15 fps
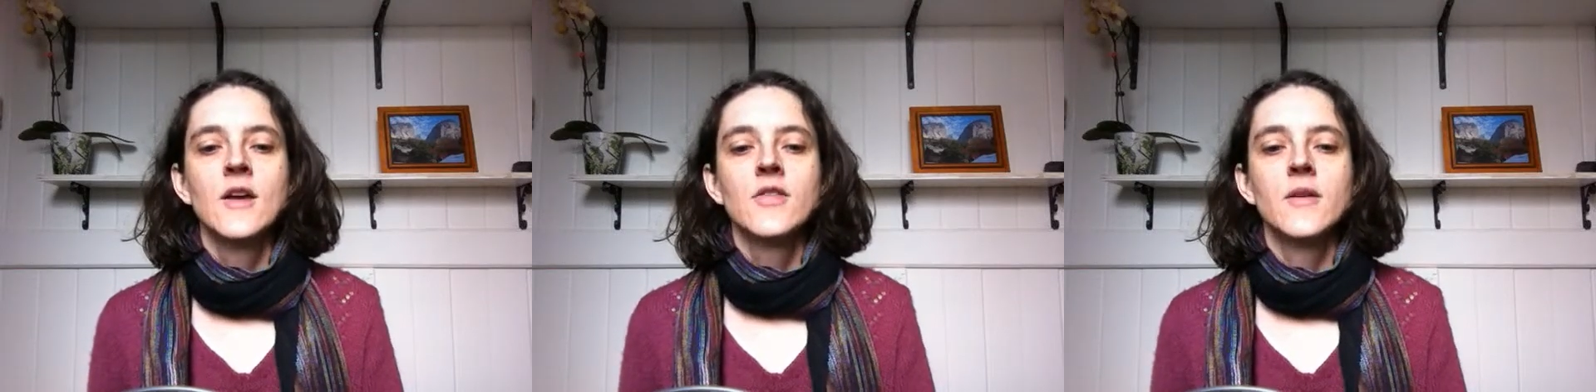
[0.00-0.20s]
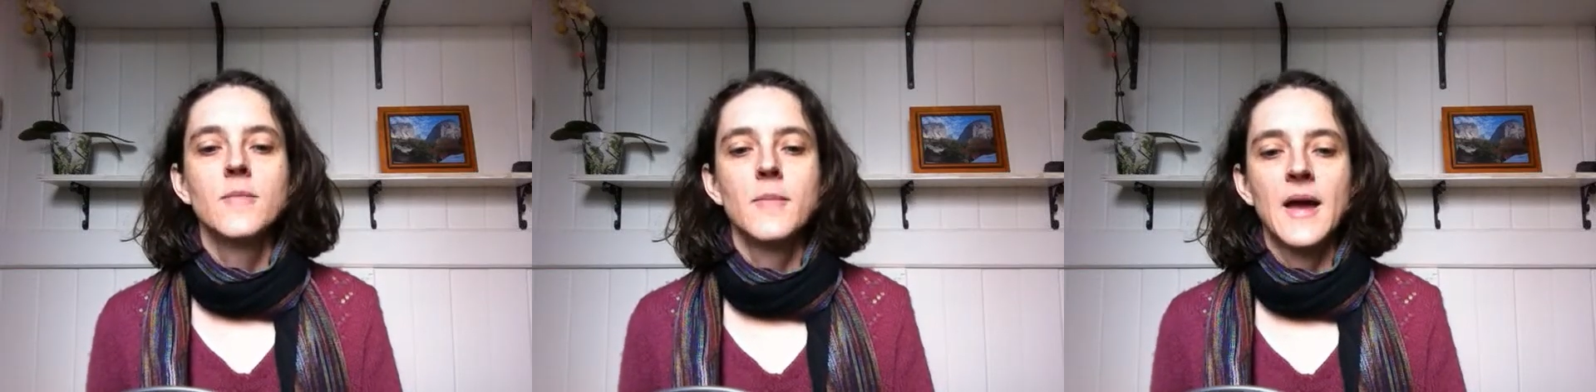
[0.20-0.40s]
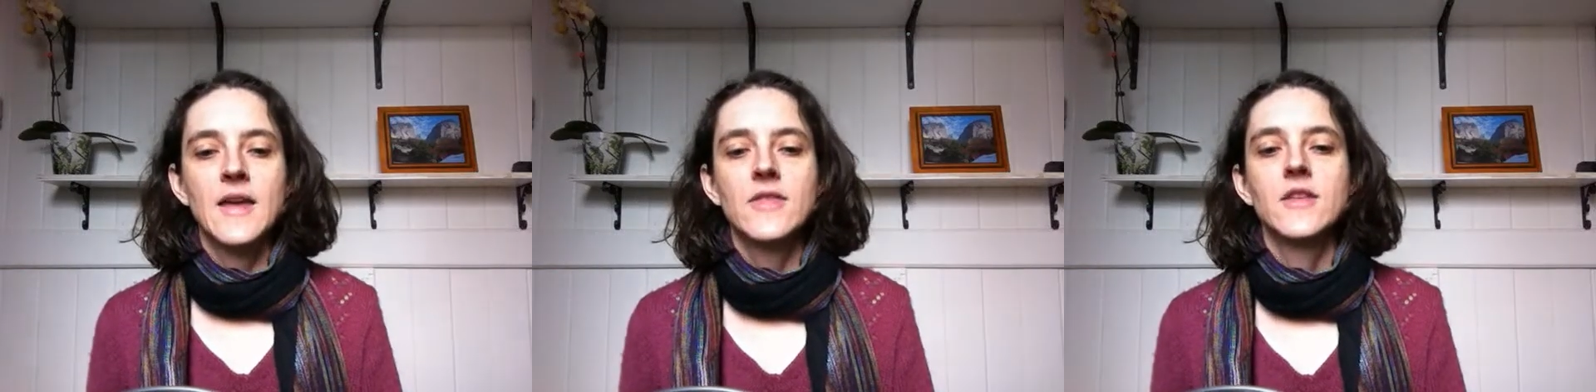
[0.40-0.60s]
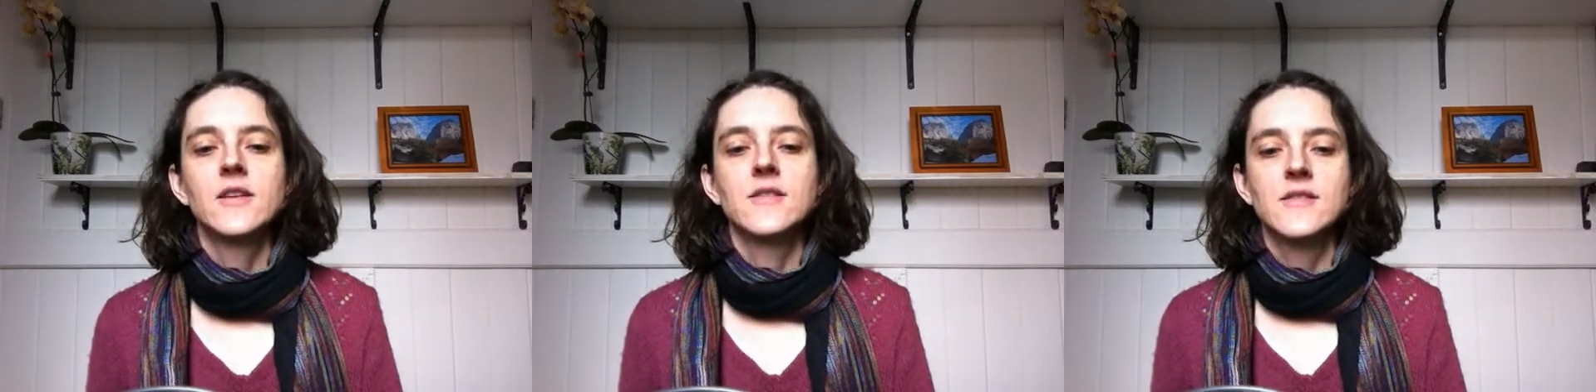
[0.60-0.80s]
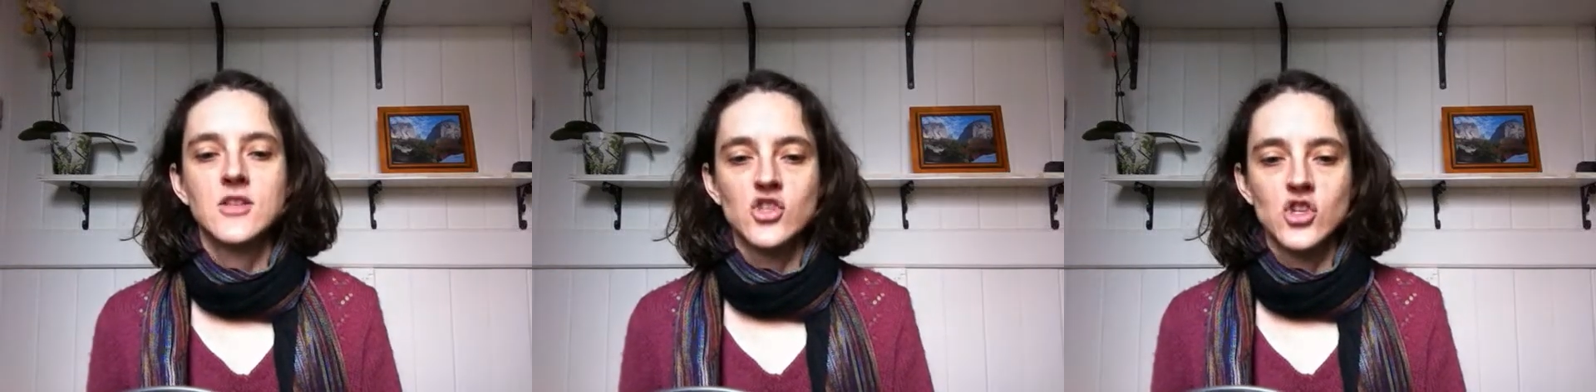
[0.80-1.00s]
that made the
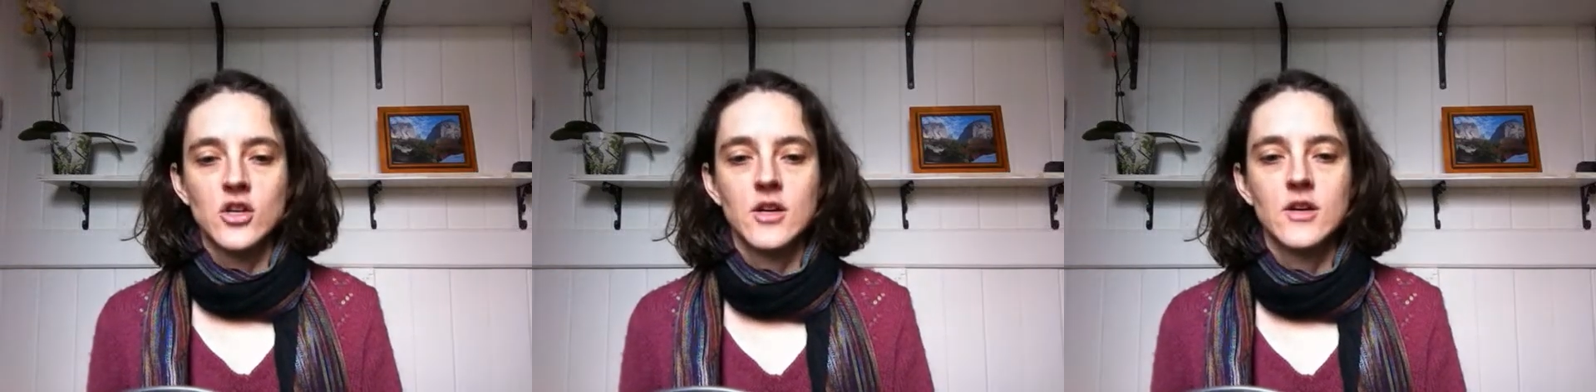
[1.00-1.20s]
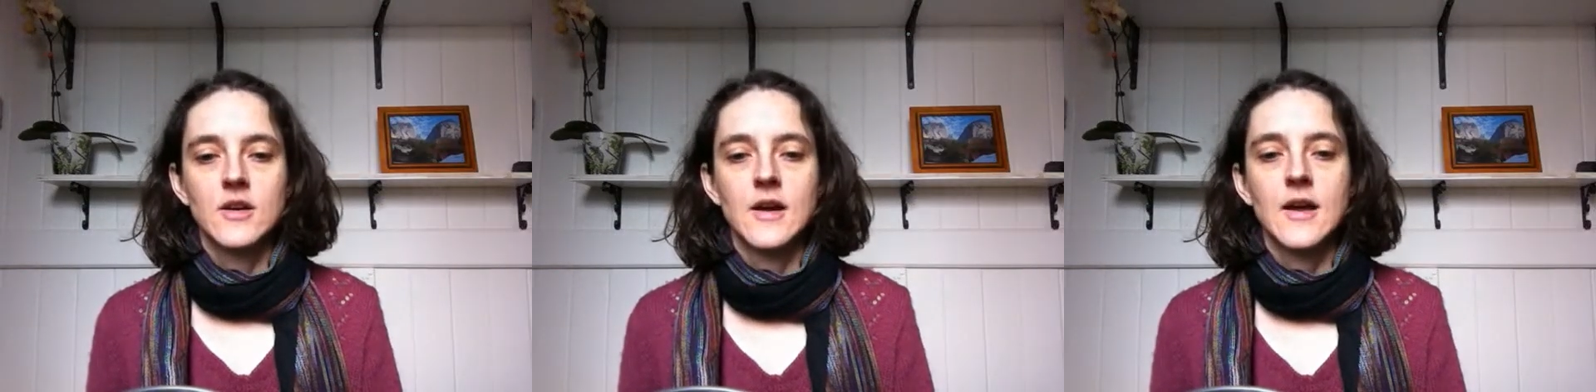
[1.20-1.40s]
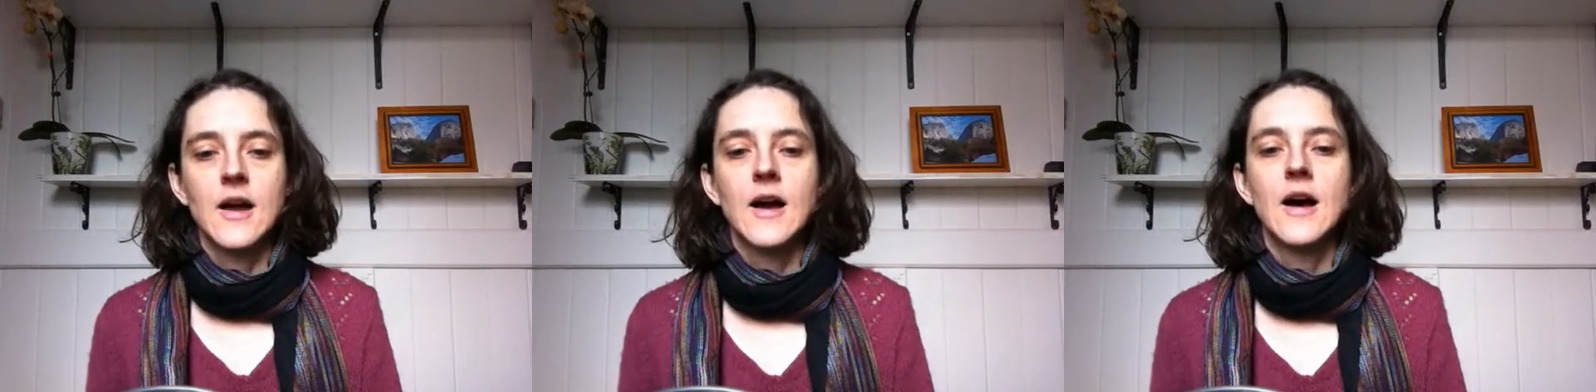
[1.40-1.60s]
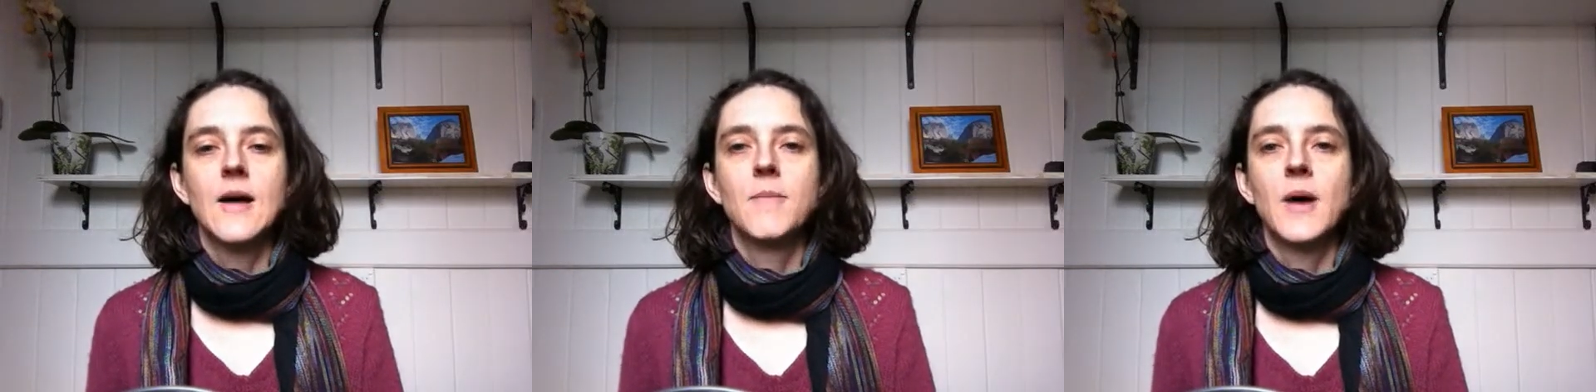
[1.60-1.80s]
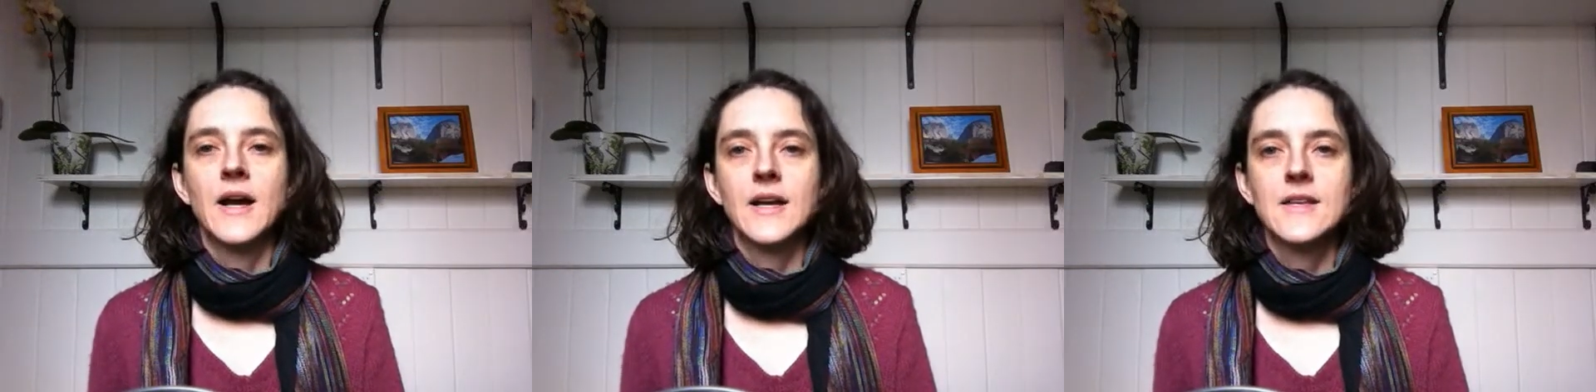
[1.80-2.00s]
decision by